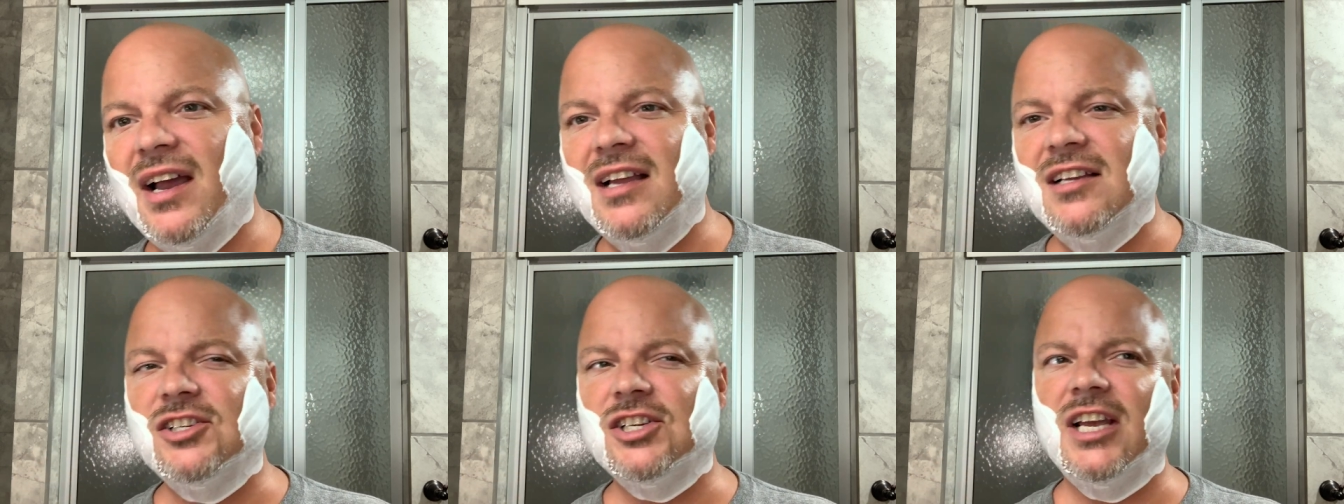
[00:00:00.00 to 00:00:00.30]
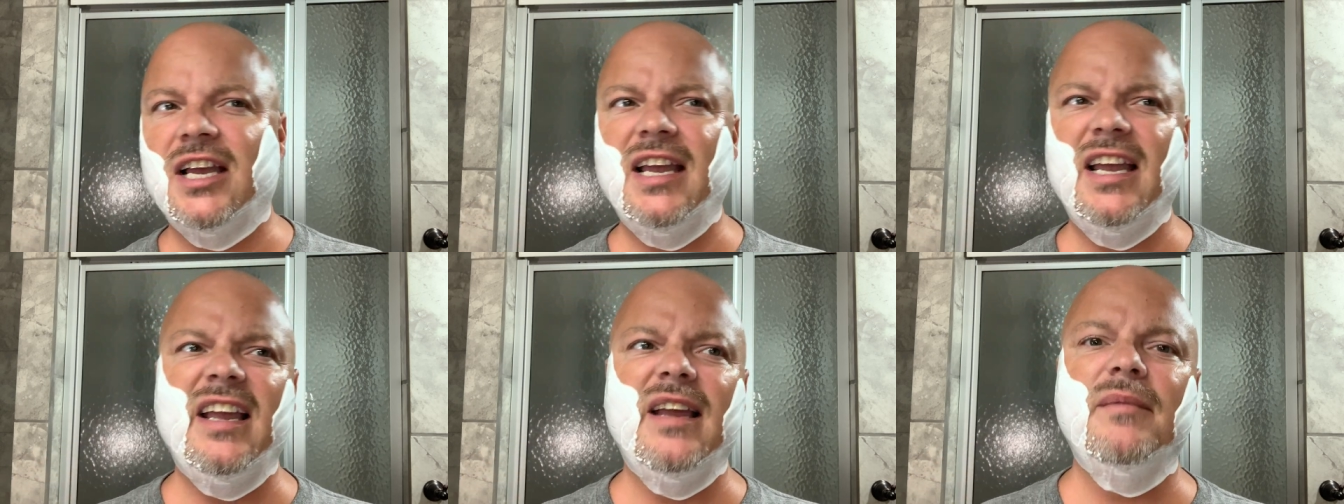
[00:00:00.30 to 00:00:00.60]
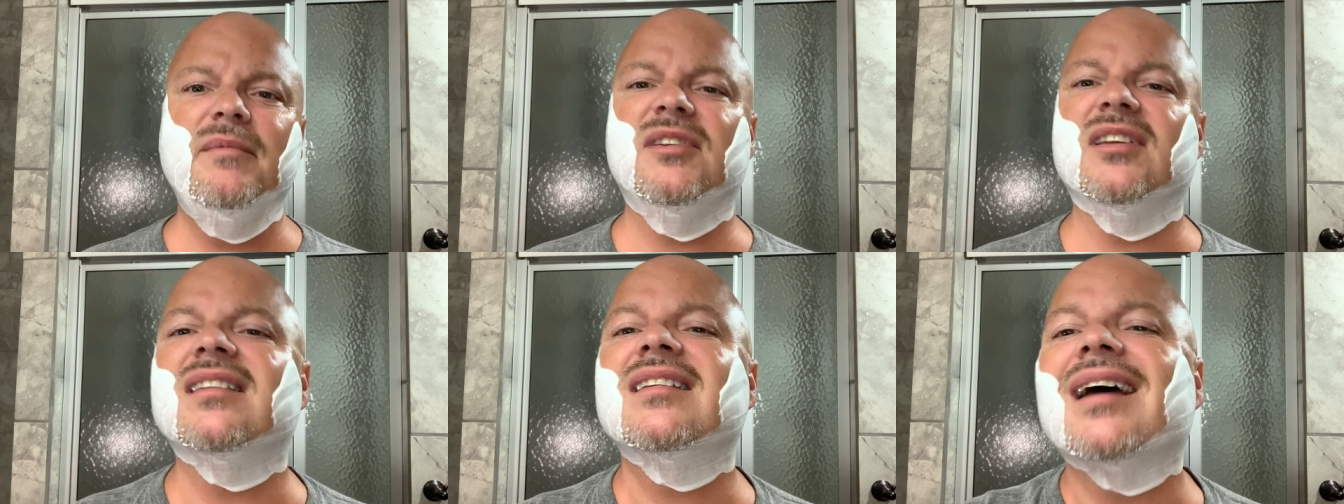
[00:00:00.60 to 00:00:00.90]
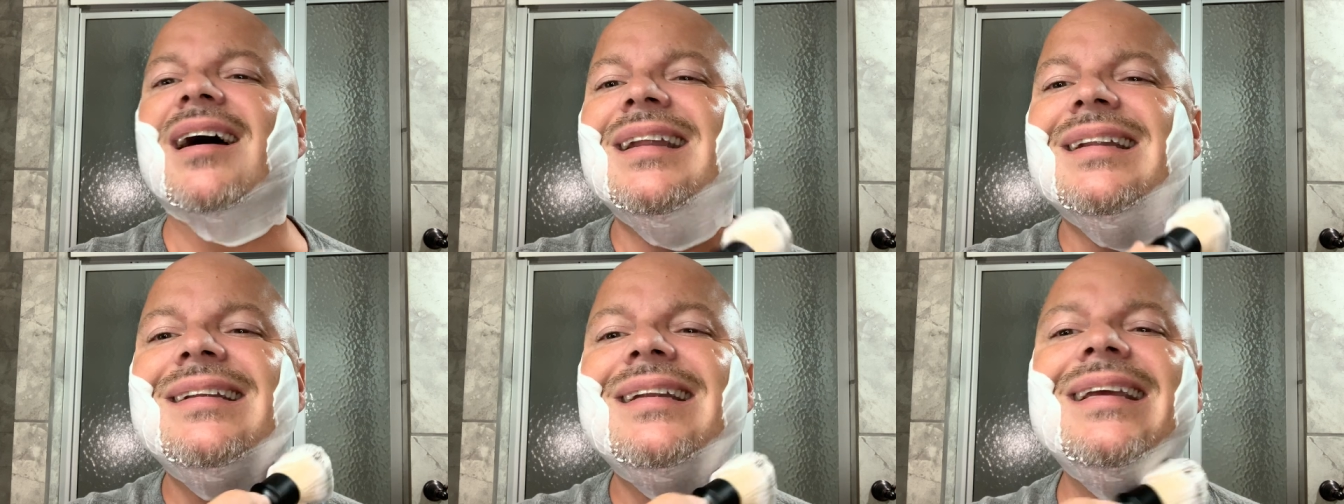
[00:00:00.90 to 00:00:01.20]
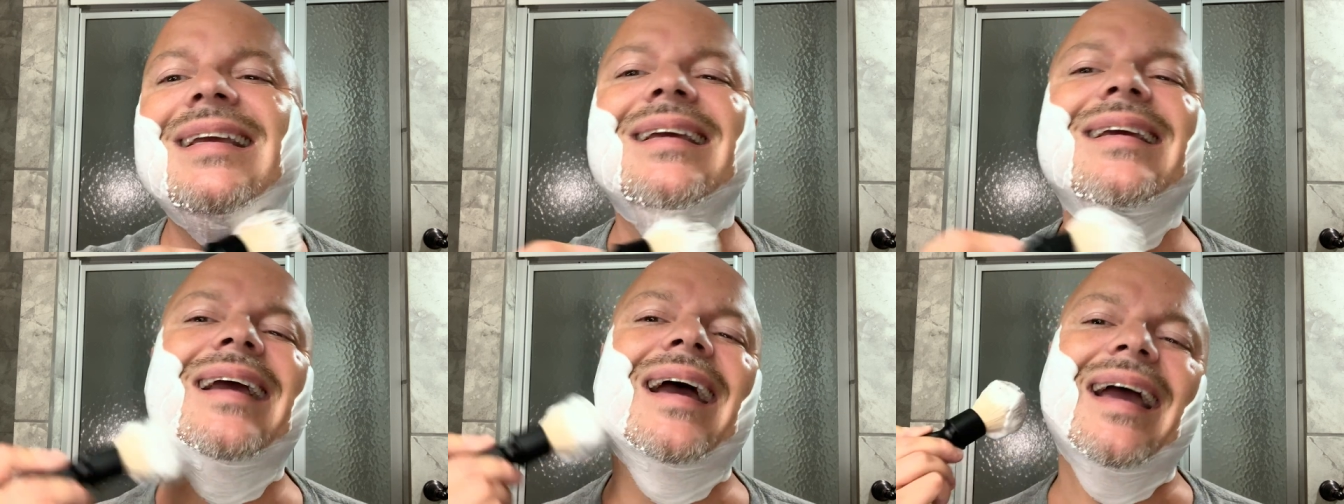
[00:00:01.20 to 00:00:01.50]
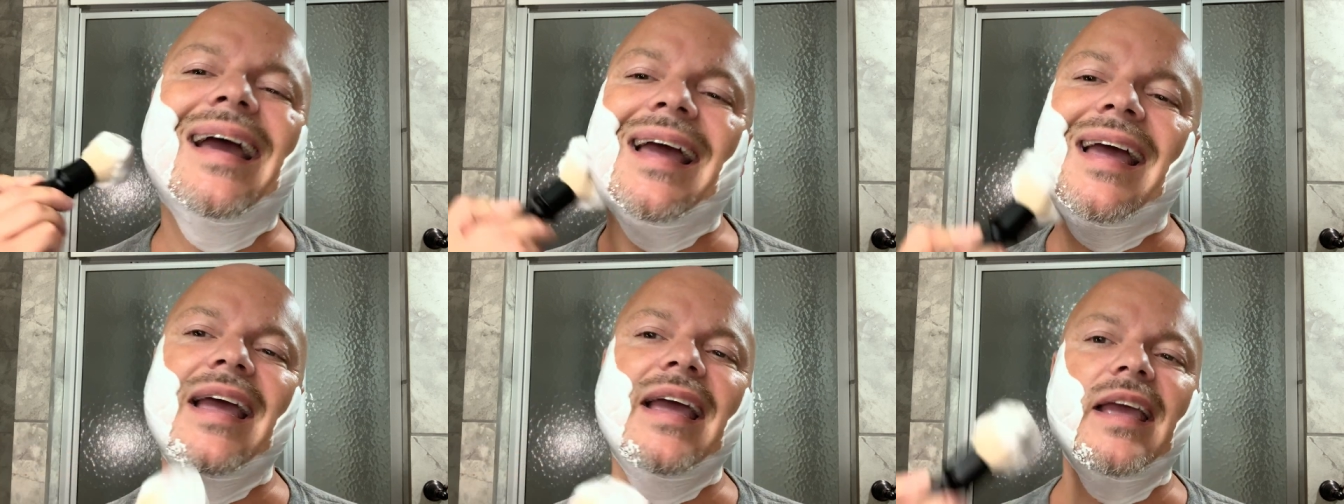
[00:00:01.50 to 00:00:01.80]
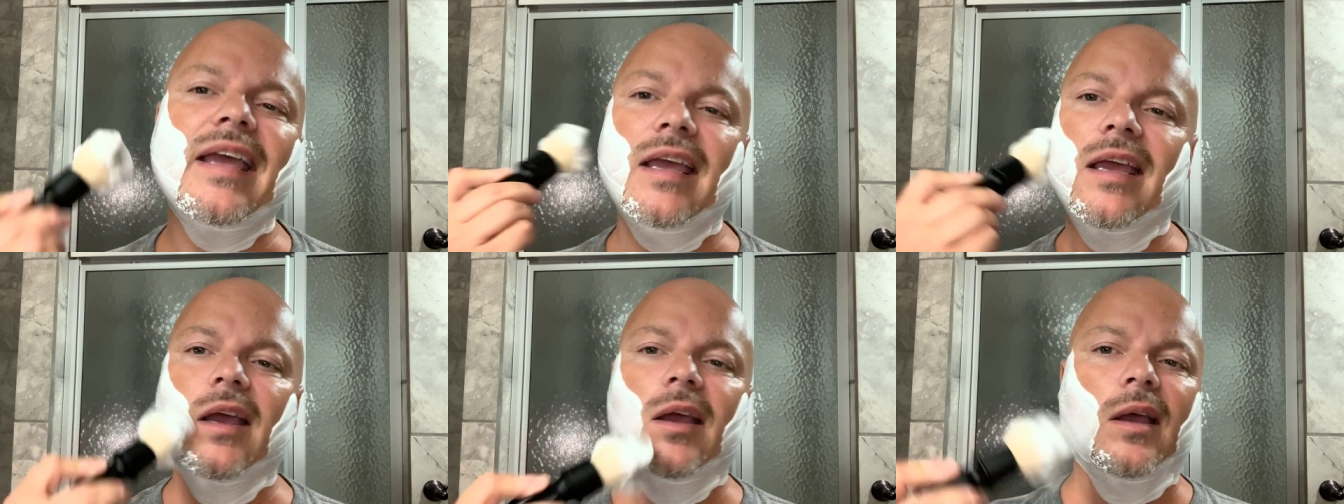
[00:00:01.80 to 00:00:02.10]
James, it's got D
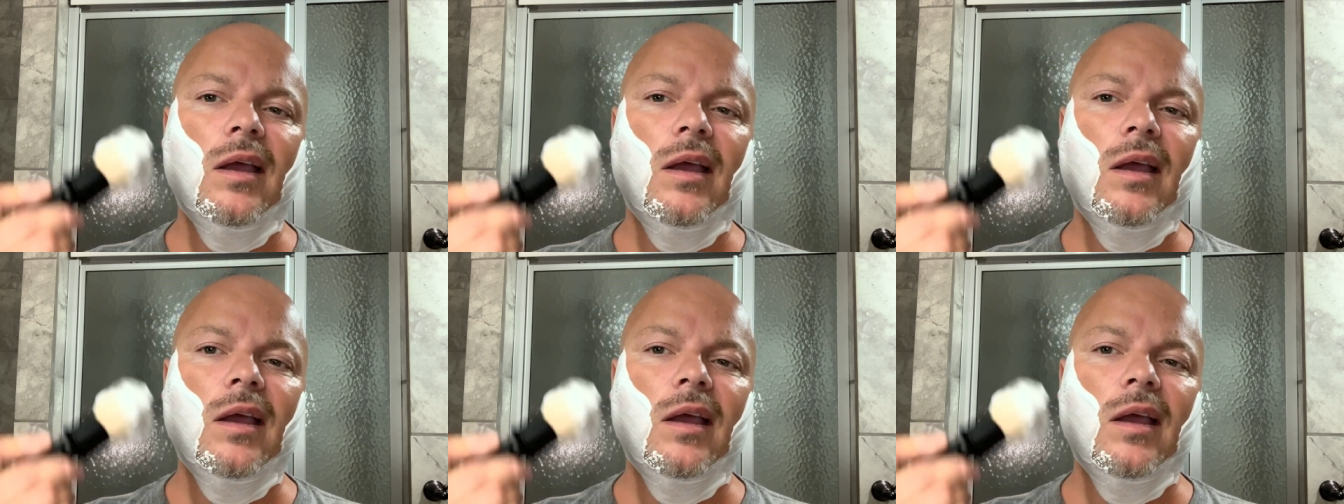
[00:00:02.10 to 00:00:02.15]
K,